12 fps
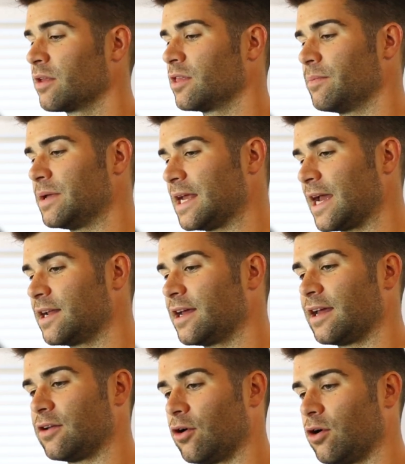The banana
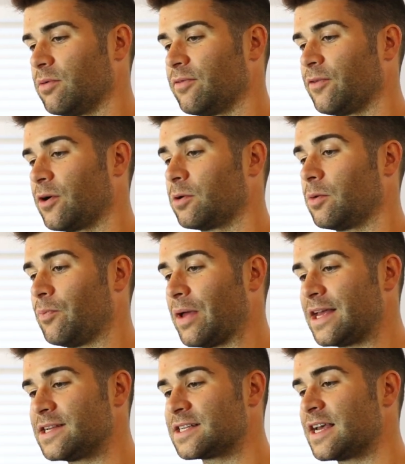and almond flour
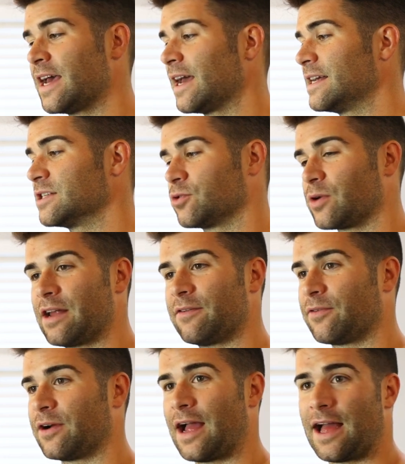base is great
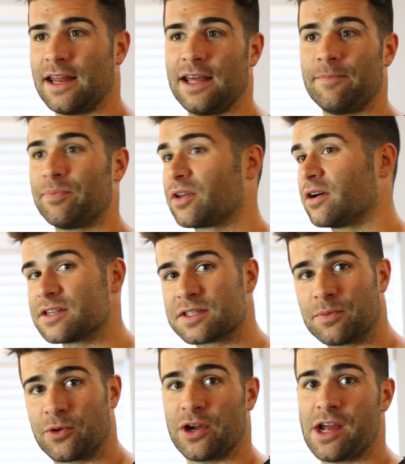for any
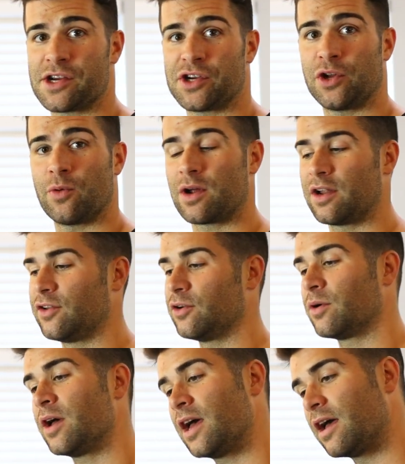custom creation you want to do.